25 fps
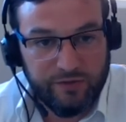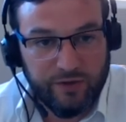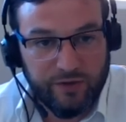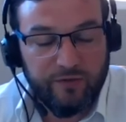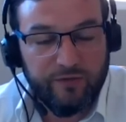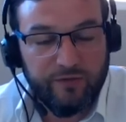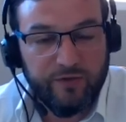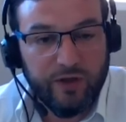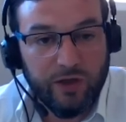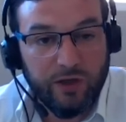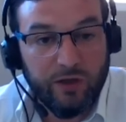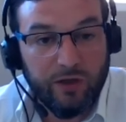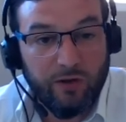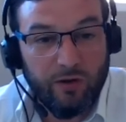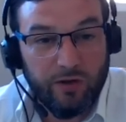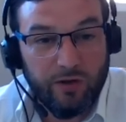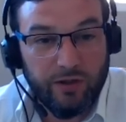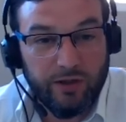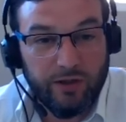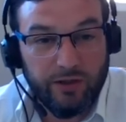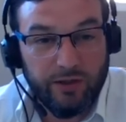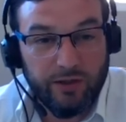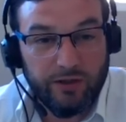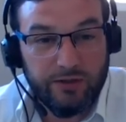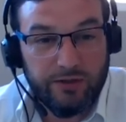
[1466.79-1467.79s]
over the
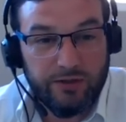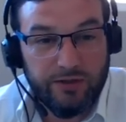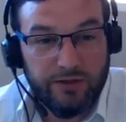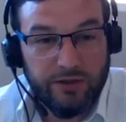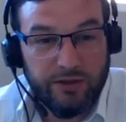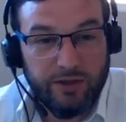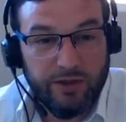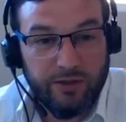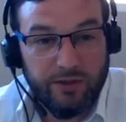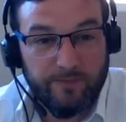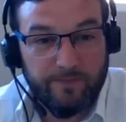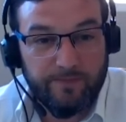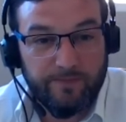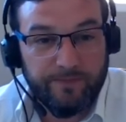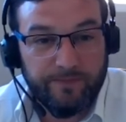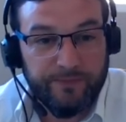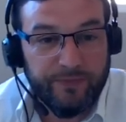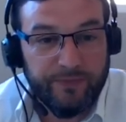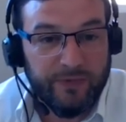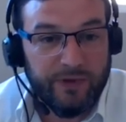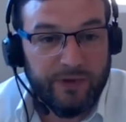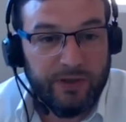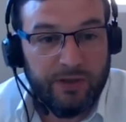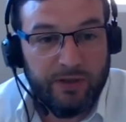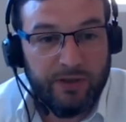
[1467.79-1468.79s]
longer term.
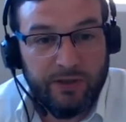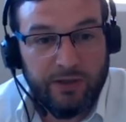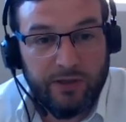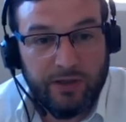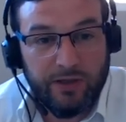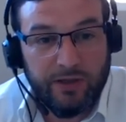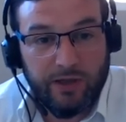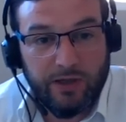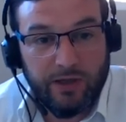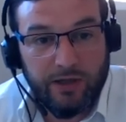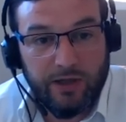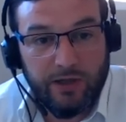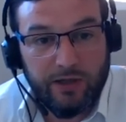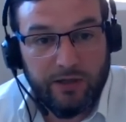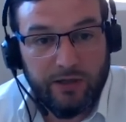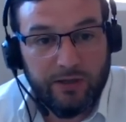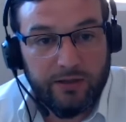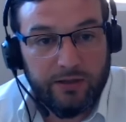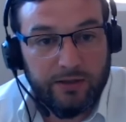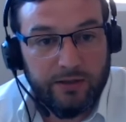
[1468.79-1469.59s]
There